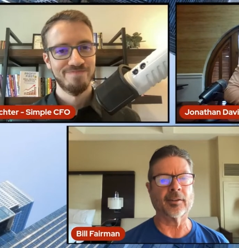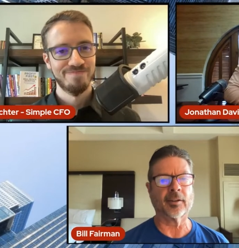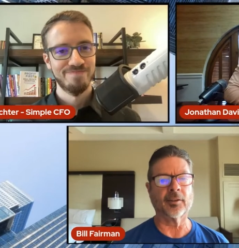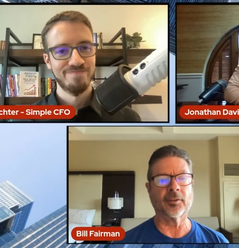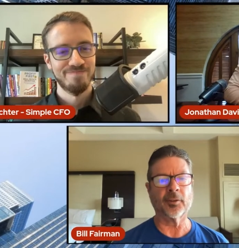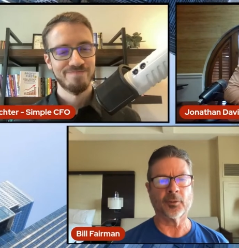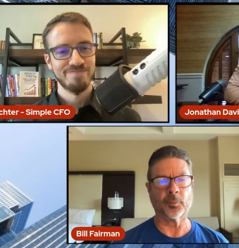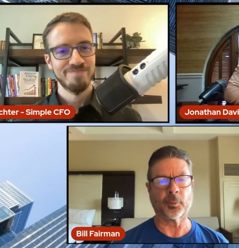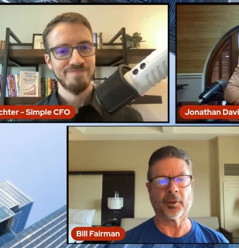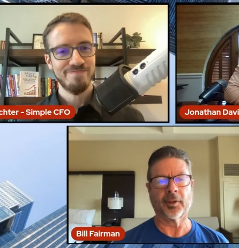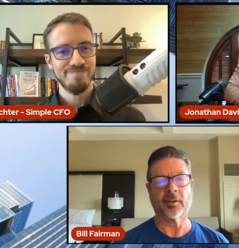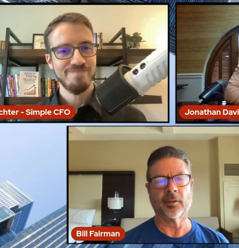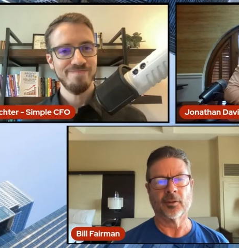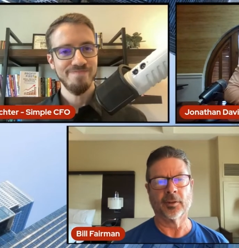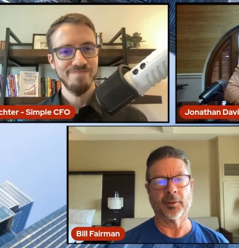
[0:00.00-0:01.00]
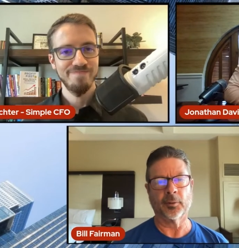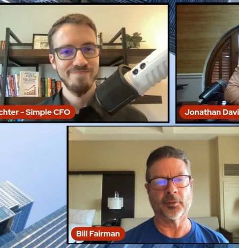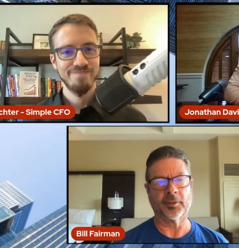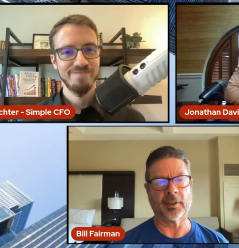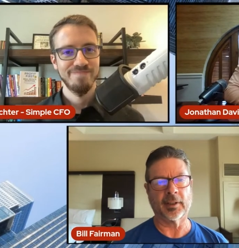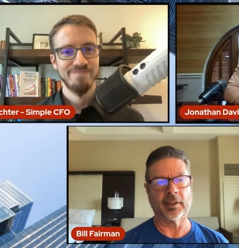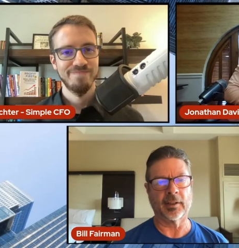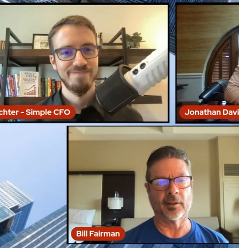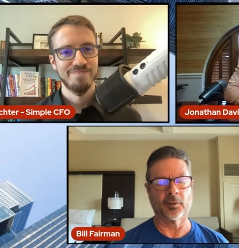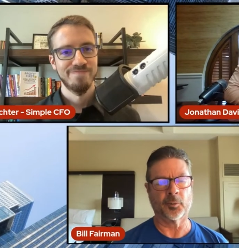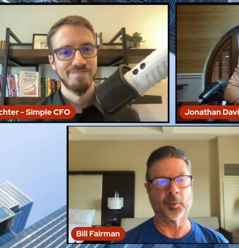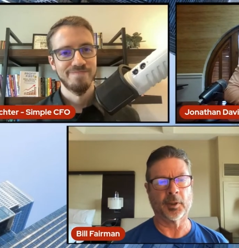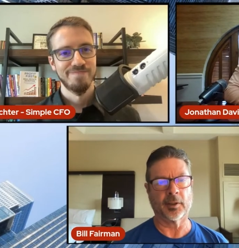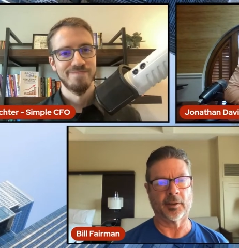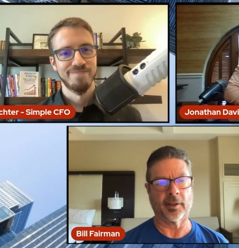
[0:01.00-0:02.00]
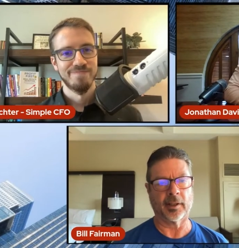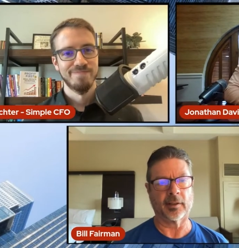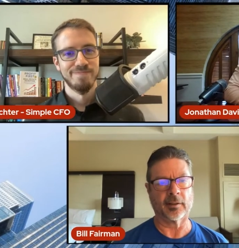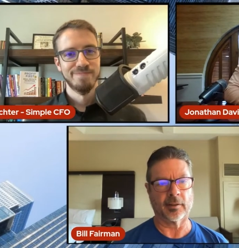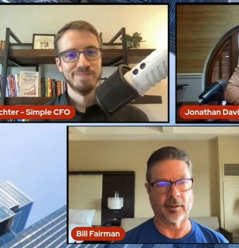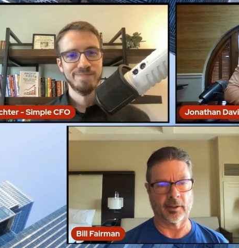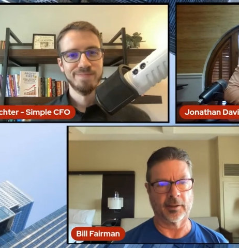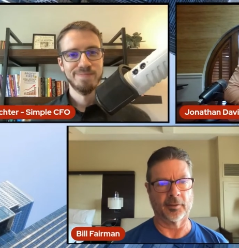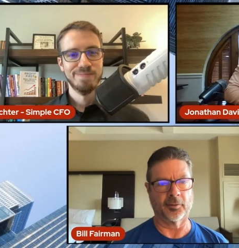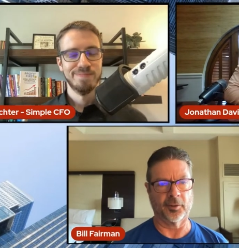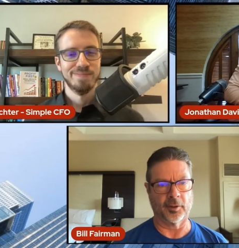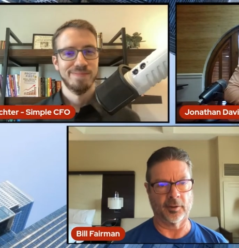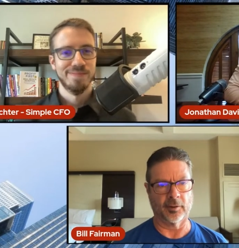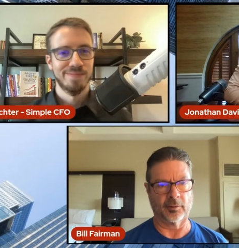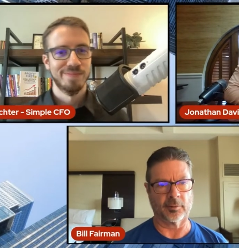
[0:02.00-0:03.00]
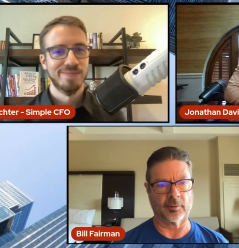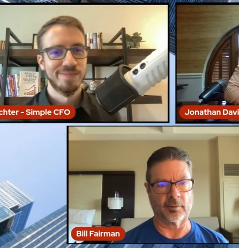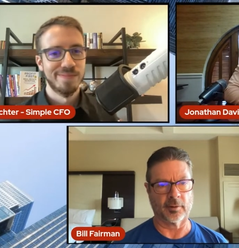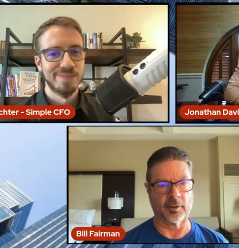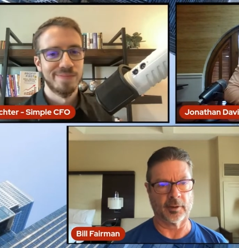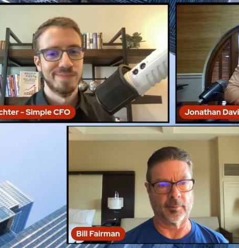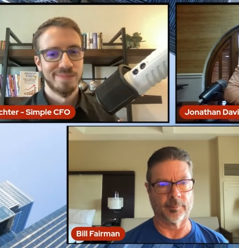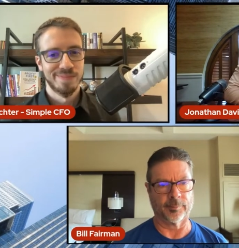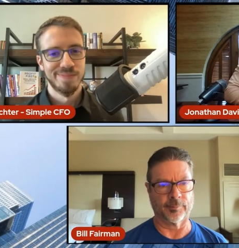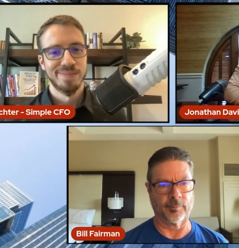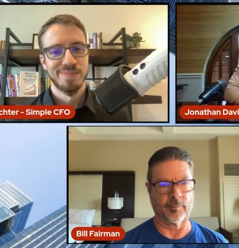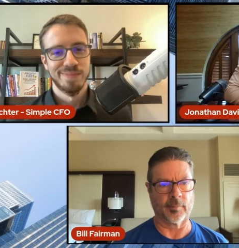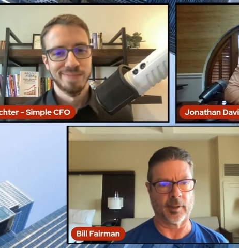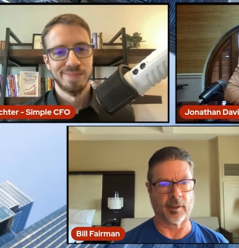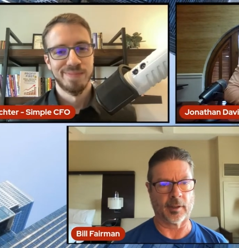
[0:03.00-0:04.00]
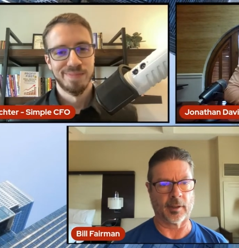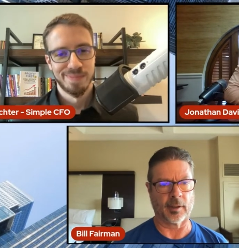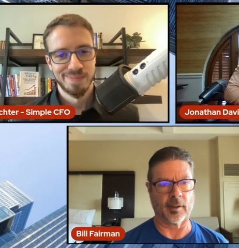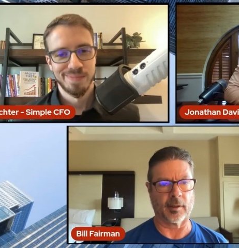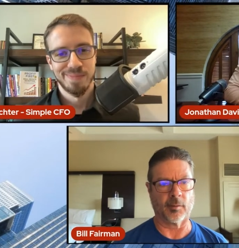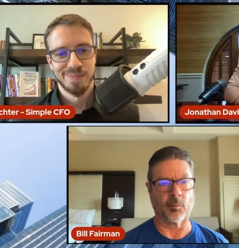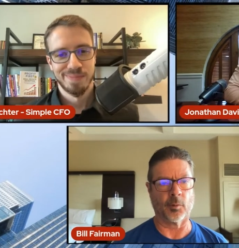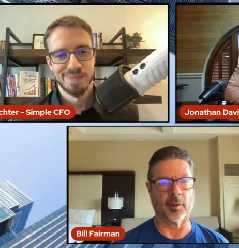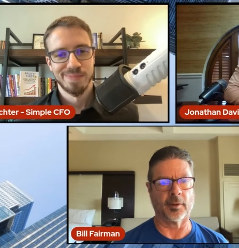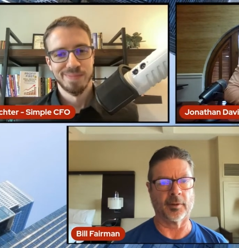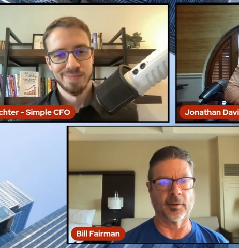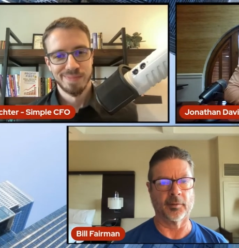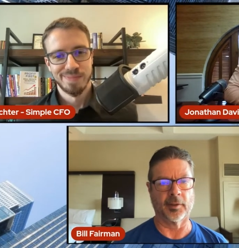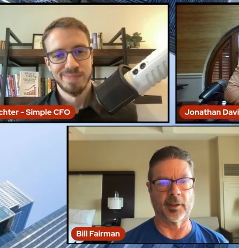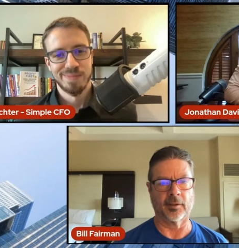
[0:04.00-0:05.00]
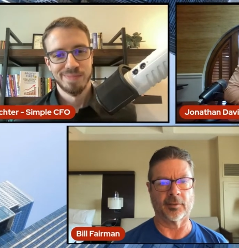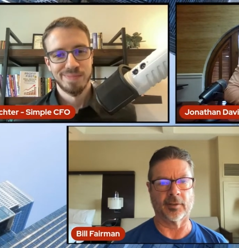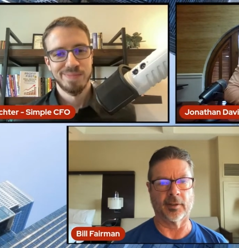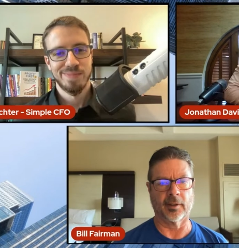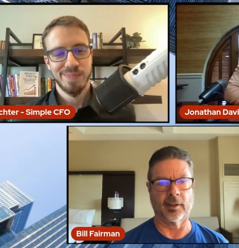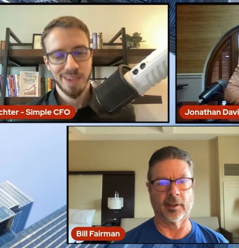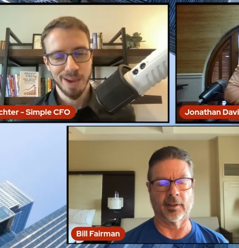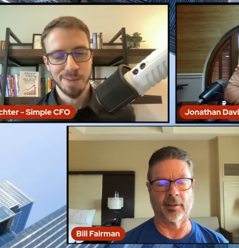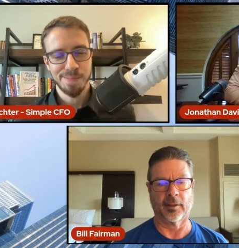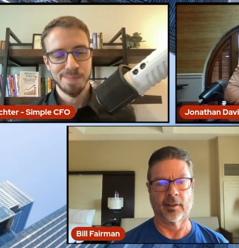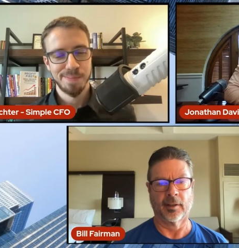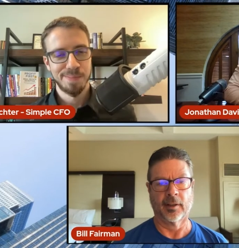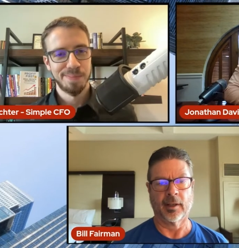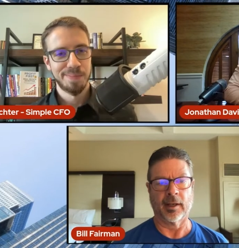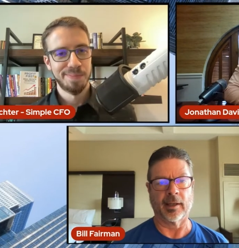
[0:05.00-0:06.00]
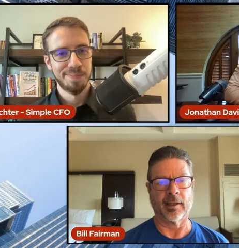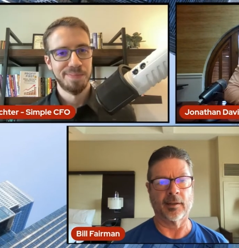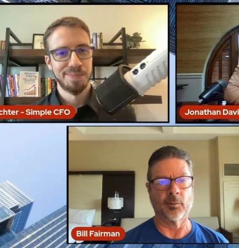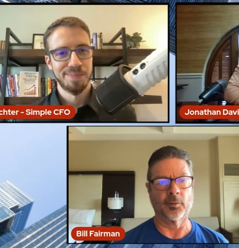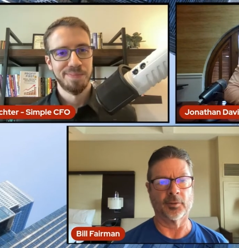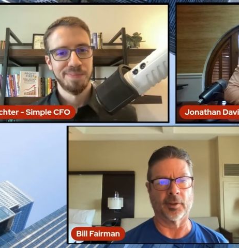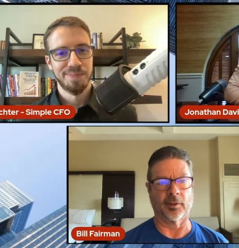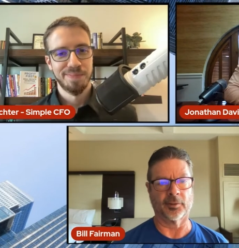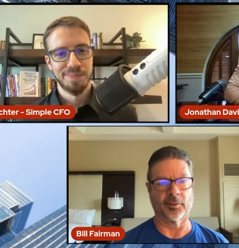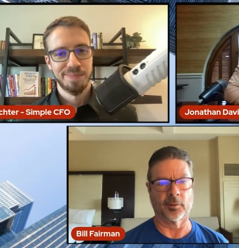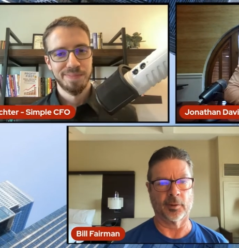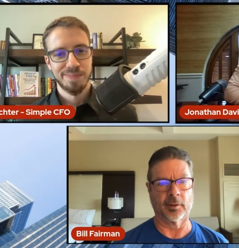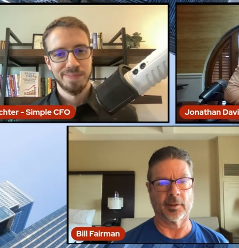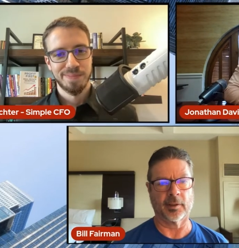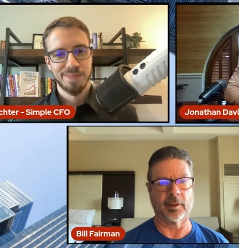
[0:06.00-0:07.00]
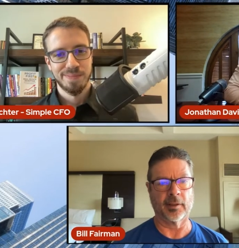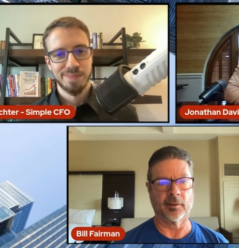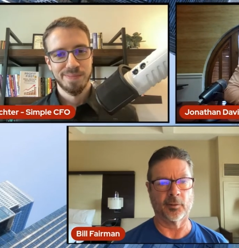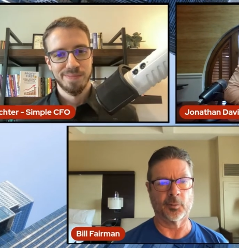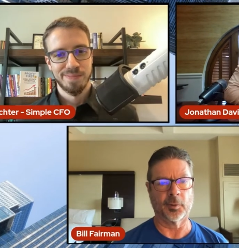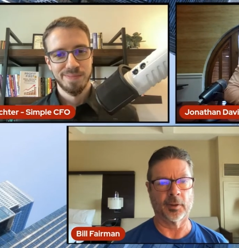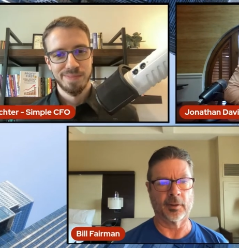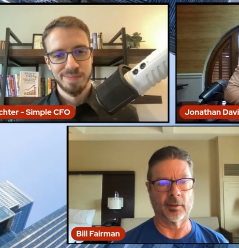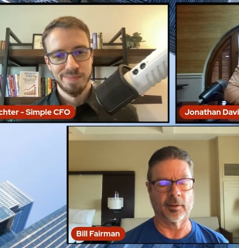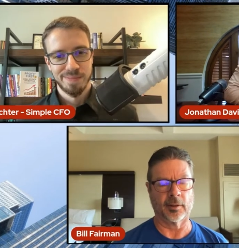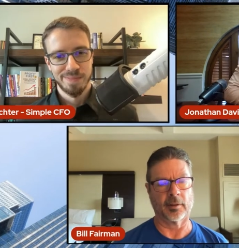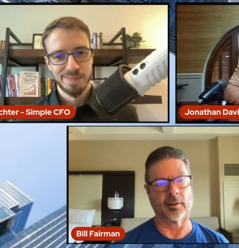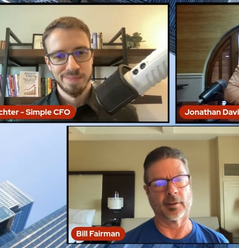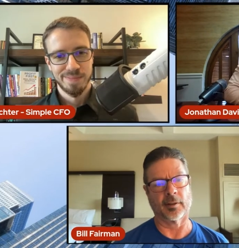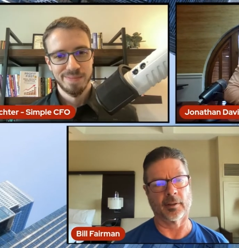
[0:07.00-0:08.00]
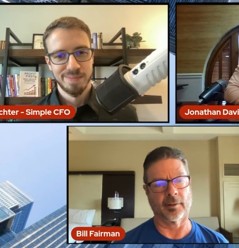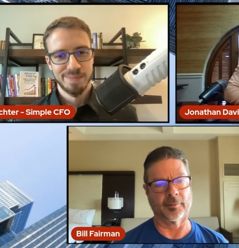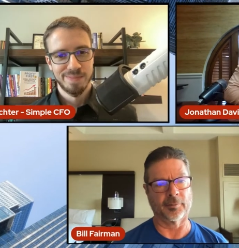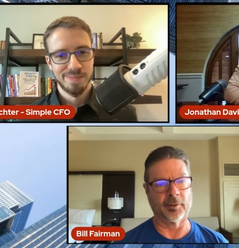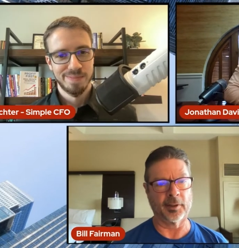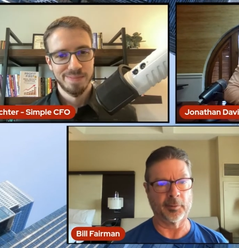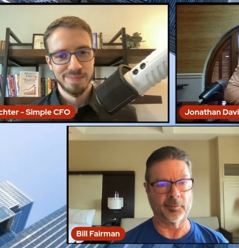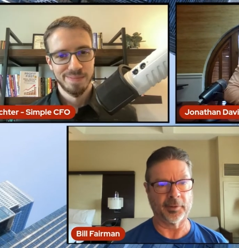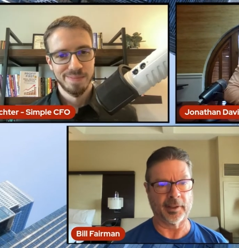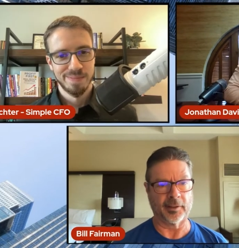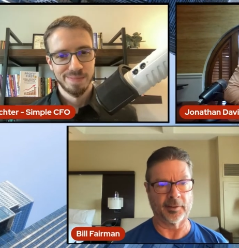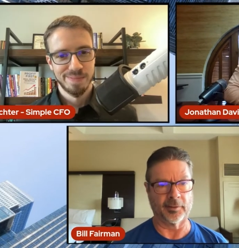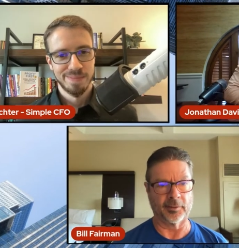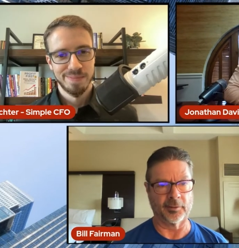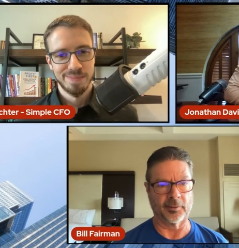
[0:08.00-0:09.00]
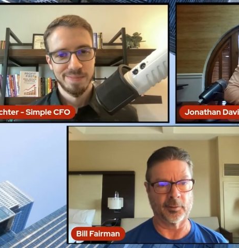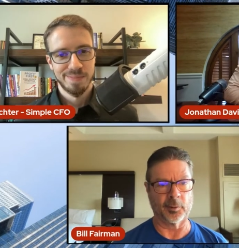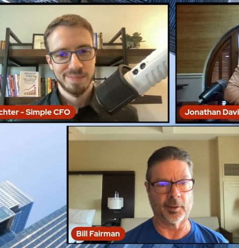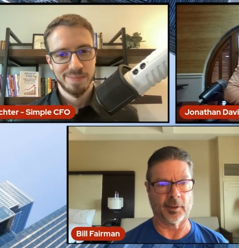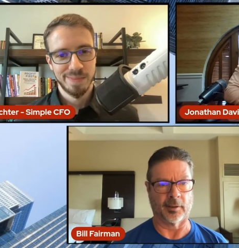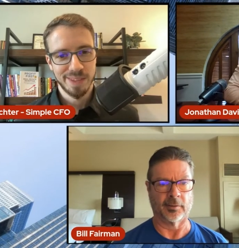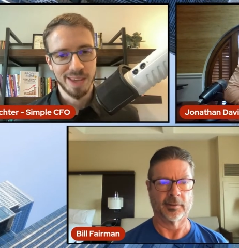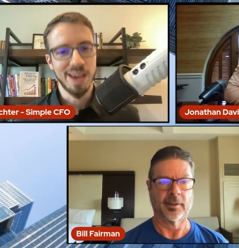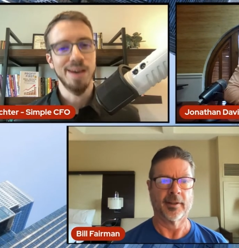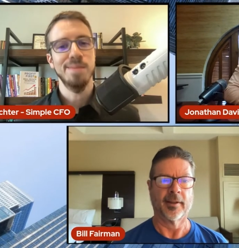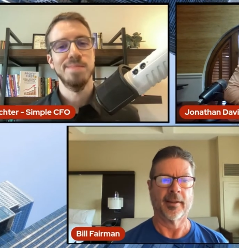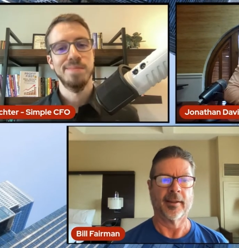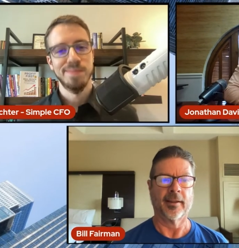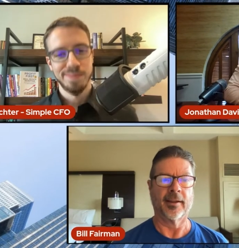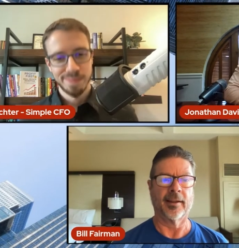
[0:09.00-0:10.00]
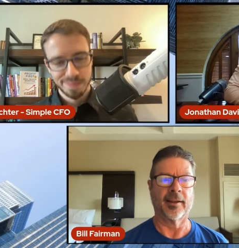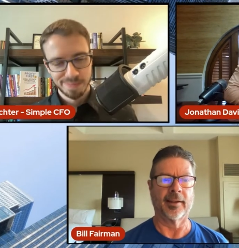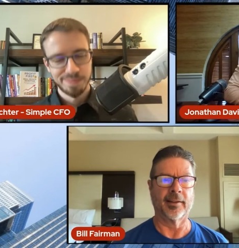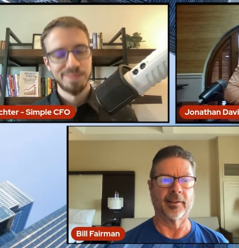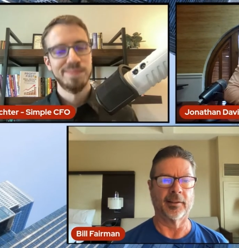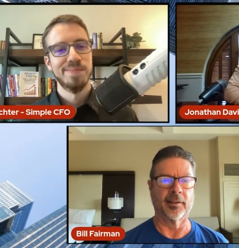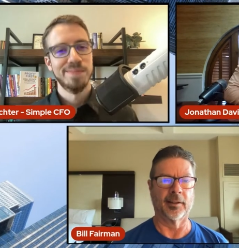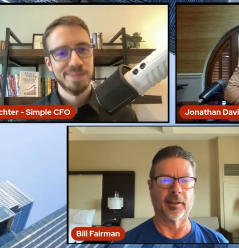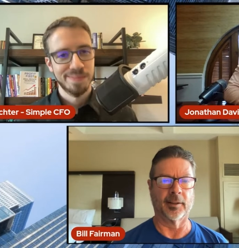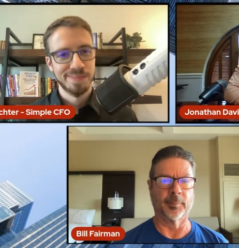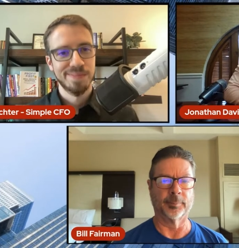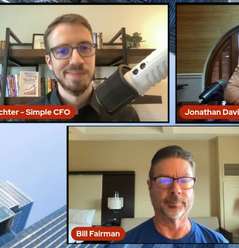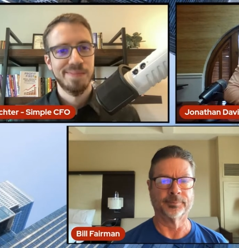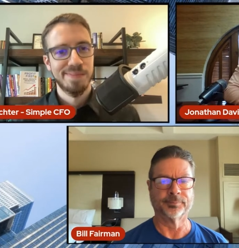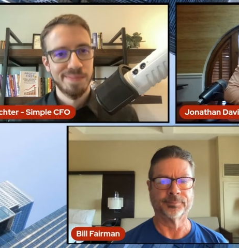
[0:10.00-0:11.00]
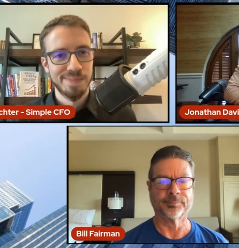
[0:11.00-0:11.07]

Speaker 1: because it was pretty cool. He was a keynote speaker at Collective Genius um, at, at, one of the events, and then yep. He was also a keynote speaker at uh, Freedom Founders as well. Yeah. And um,